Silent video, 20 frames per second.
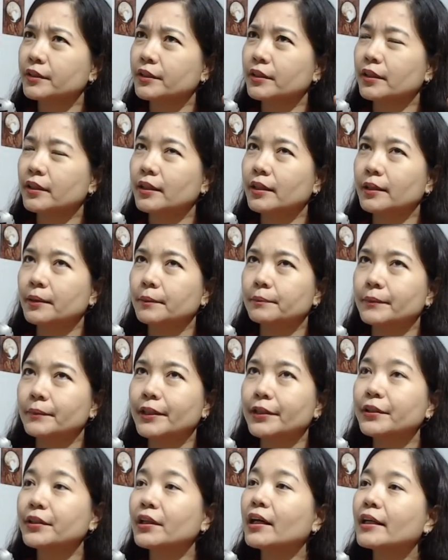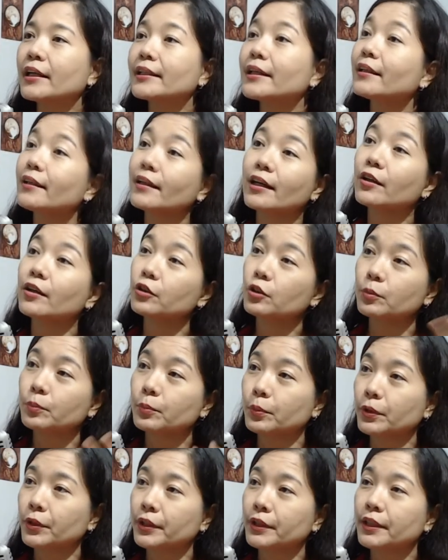um, they're not allowed to
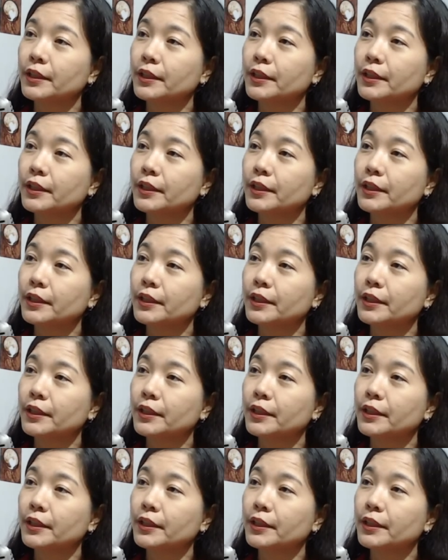put